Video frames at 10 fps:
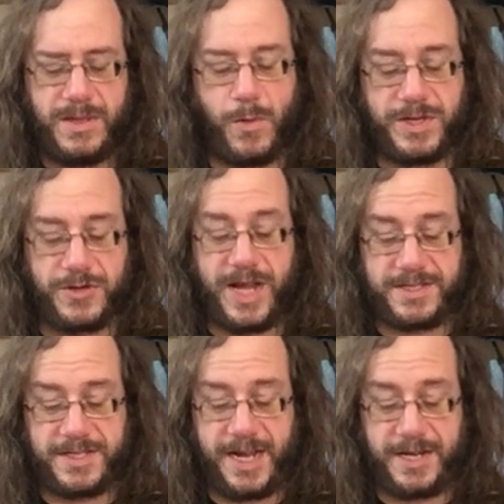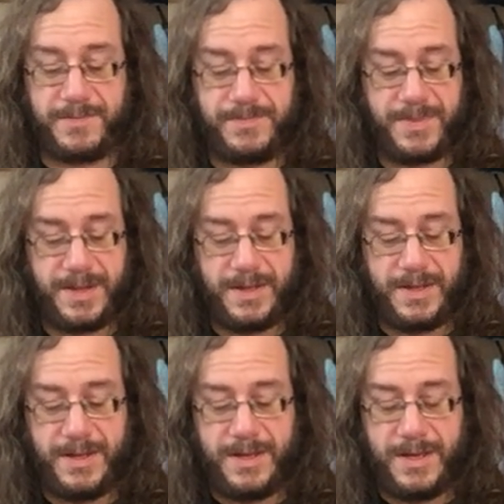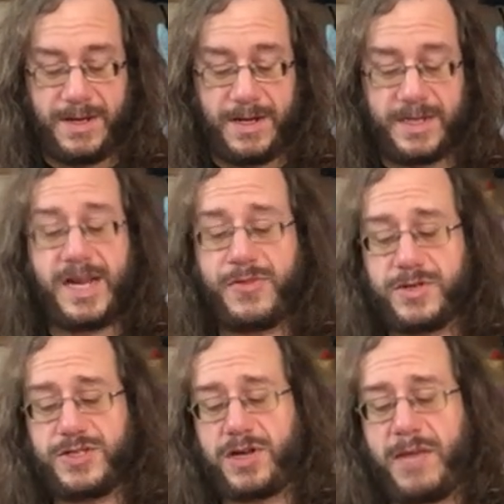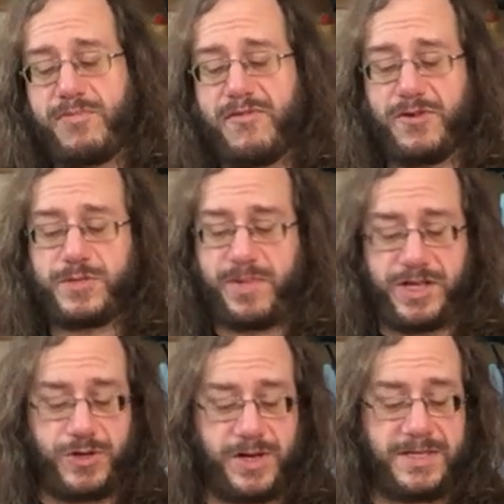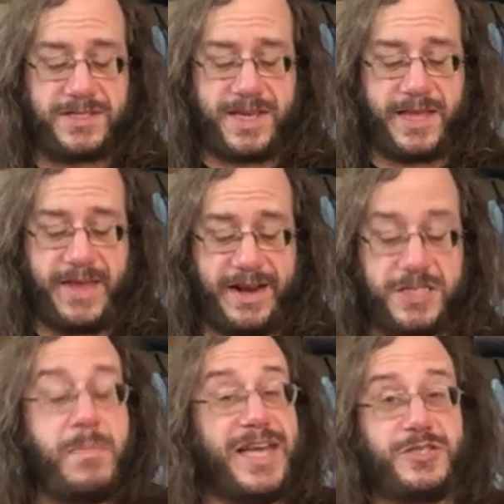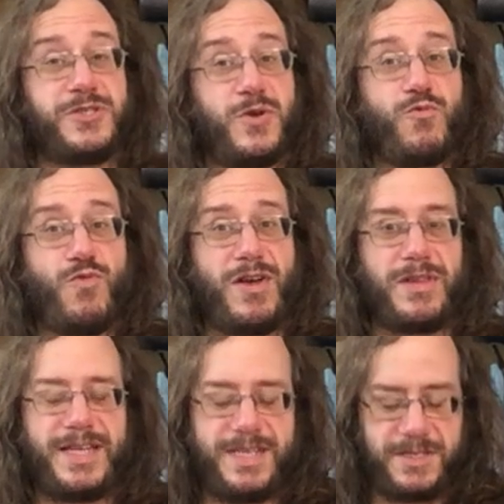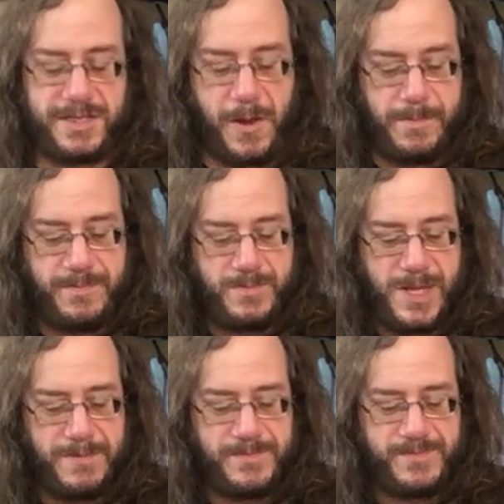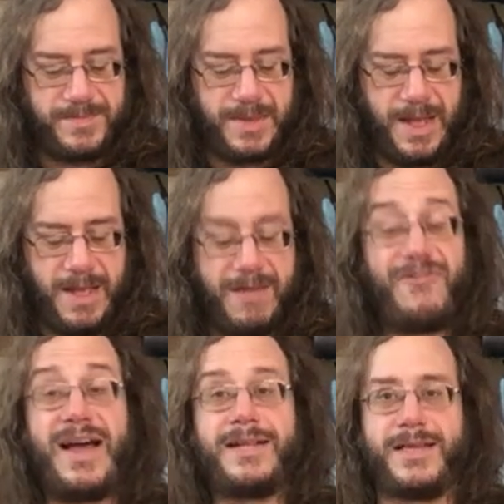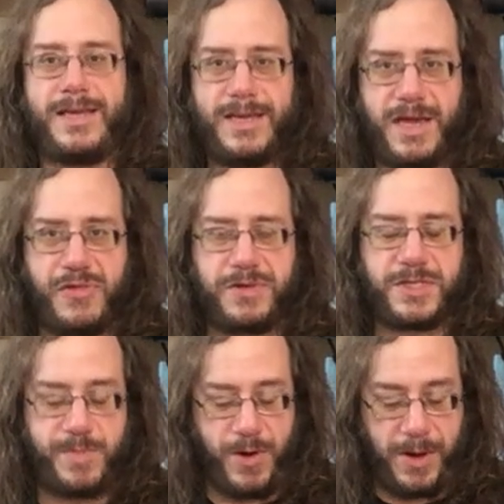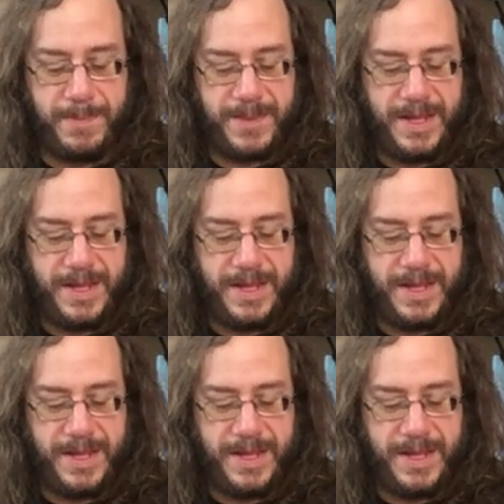The wizard hesitated. Danthres took a perverse pleasure in seeing that, as pages rarely did so. Finally, Ithrin spoke.